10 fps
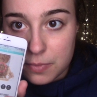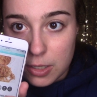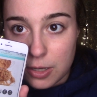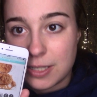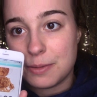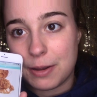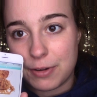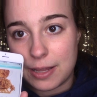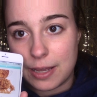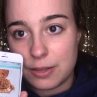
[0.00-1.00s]
You can see my
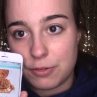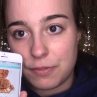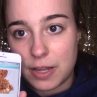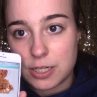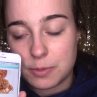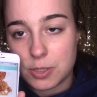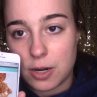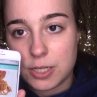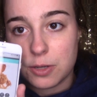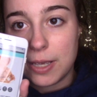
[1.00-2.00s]
ring light in the reflection. I'm
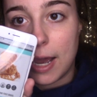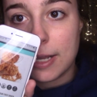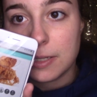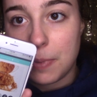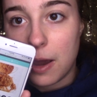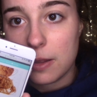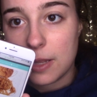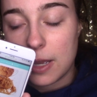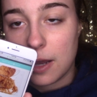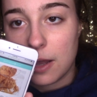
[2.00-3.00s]
sorry. So yeah, it's about
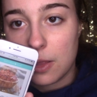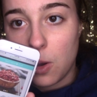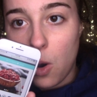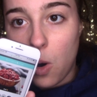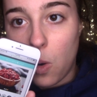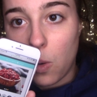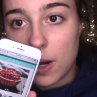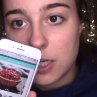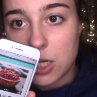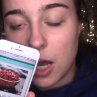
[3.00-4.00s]
like a
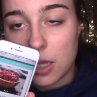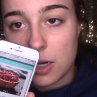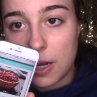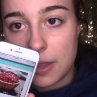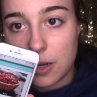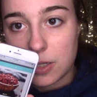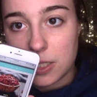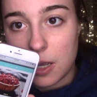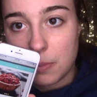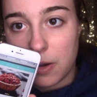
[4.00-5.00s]
orange color, and there's
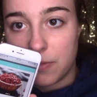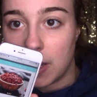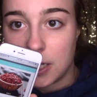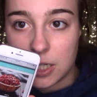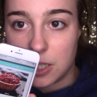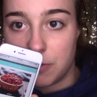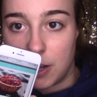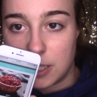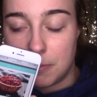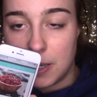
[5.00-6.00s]
some of like just the
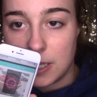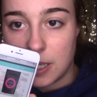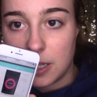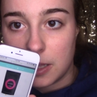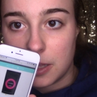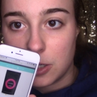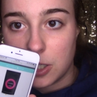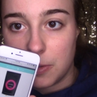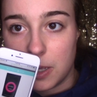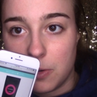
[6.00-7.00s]
recipes I think that they're
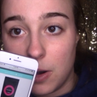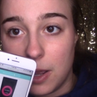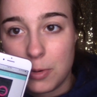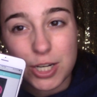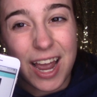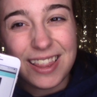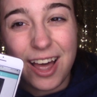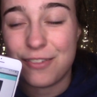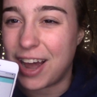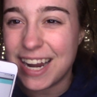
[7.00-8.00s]
showing you on it, which I
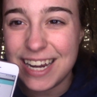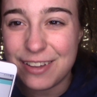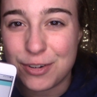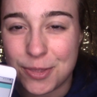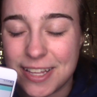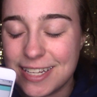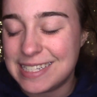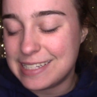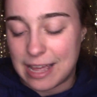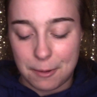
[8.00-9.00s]
love. I didn't even know they
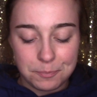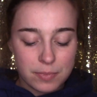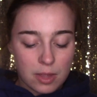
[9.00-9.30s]
did that.